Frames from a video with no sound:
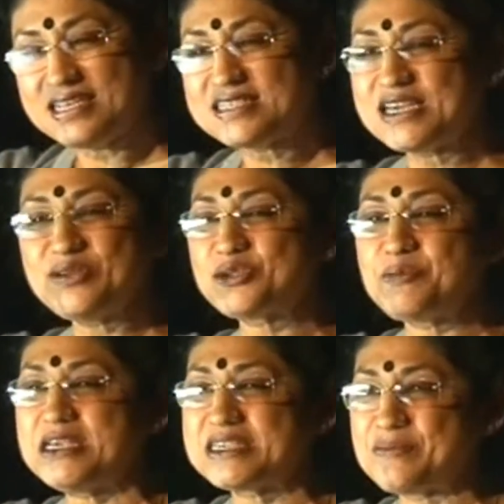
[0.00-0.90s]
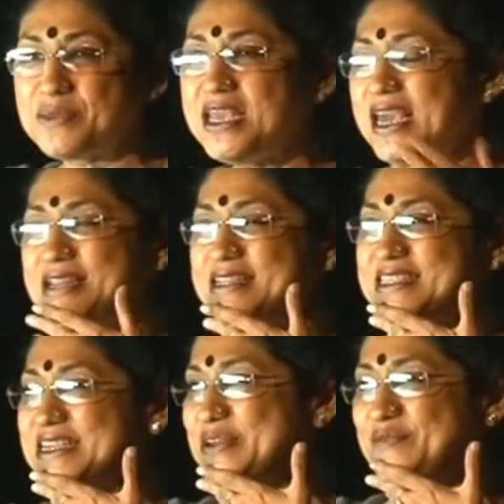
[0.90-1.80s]
he said you speak something, and
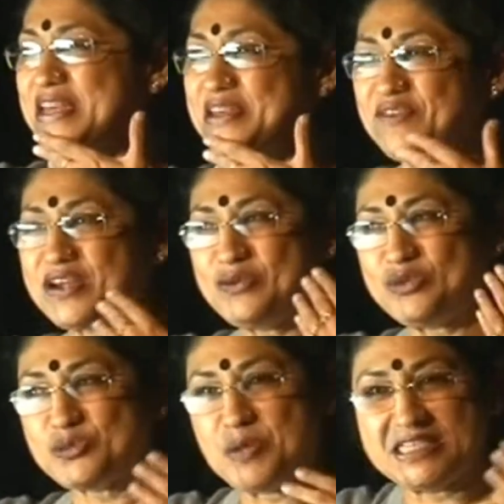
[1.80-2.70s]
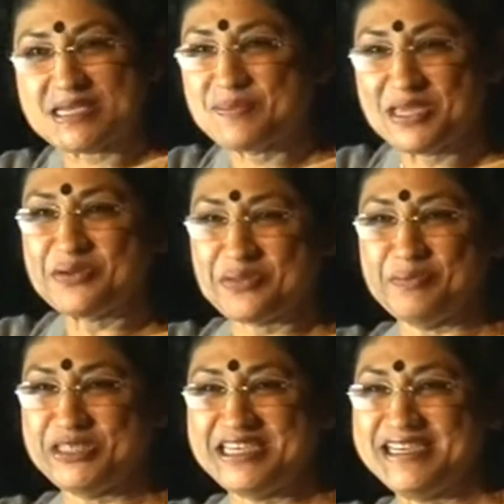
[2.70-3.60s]
it's suddenly very difficult to speak something to
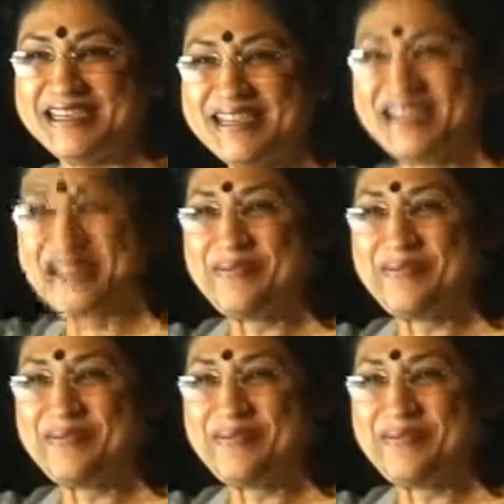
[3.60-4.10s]
the machine.